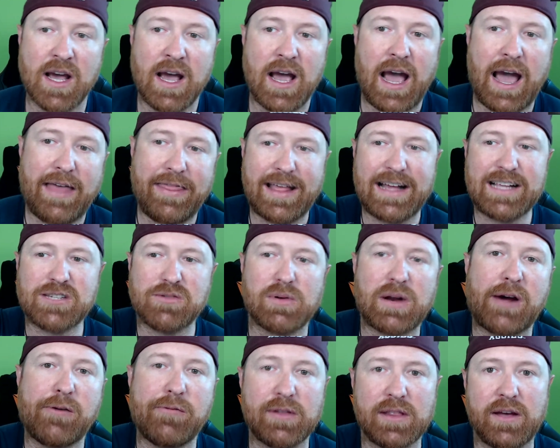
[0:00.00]
And that's what I
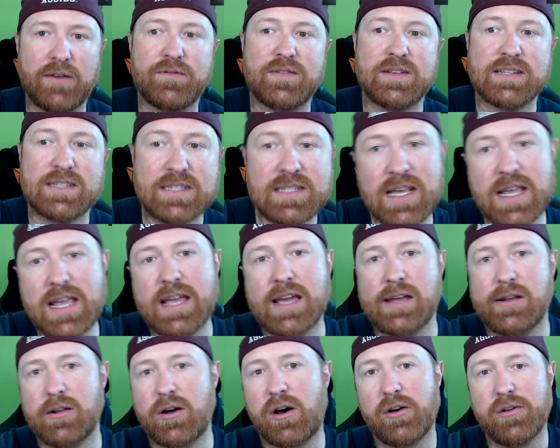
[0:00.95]
would love to see
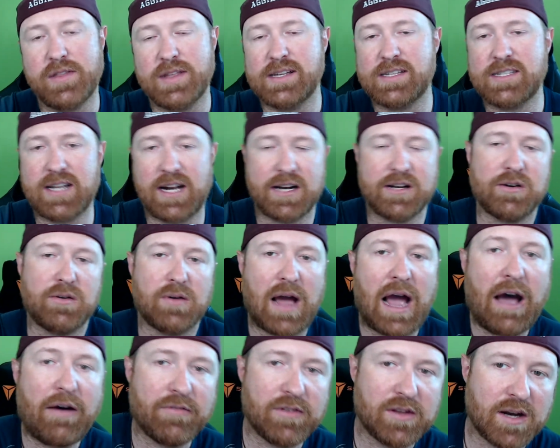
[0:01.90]
in all this, that I don't
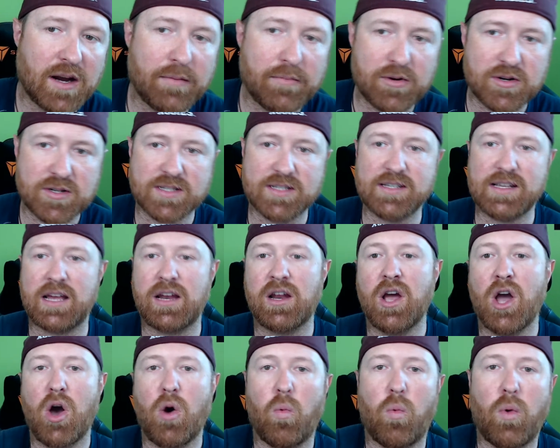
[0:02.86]
have the numbers, is that
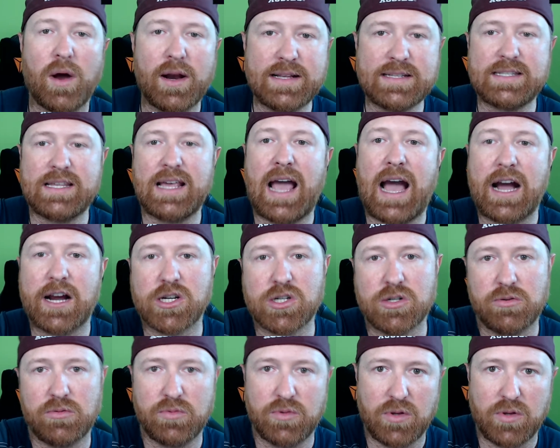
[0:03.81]
what is the
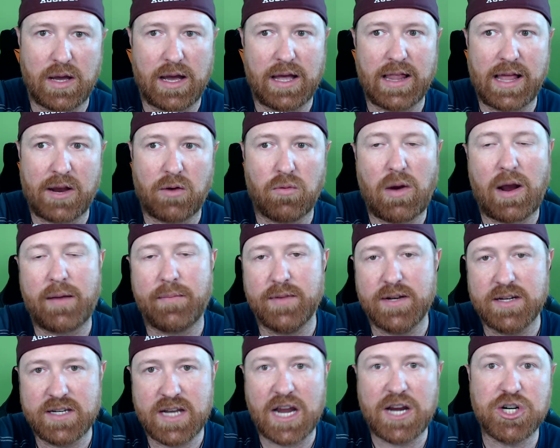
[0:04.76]
actual
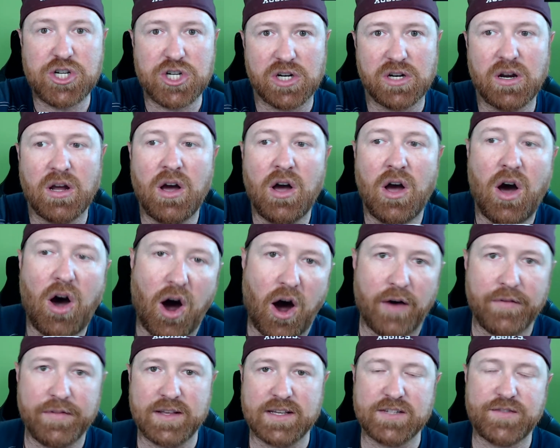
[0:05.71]
recommendation
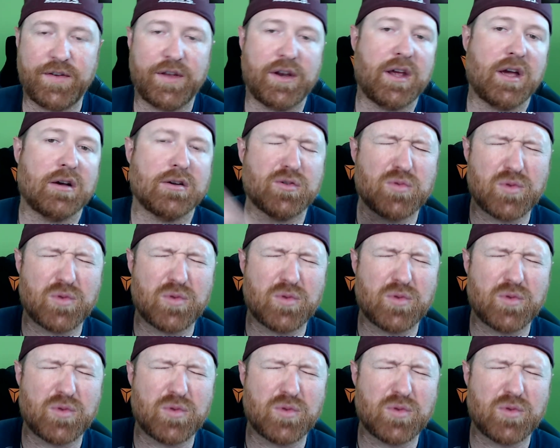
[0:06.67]
on these videos.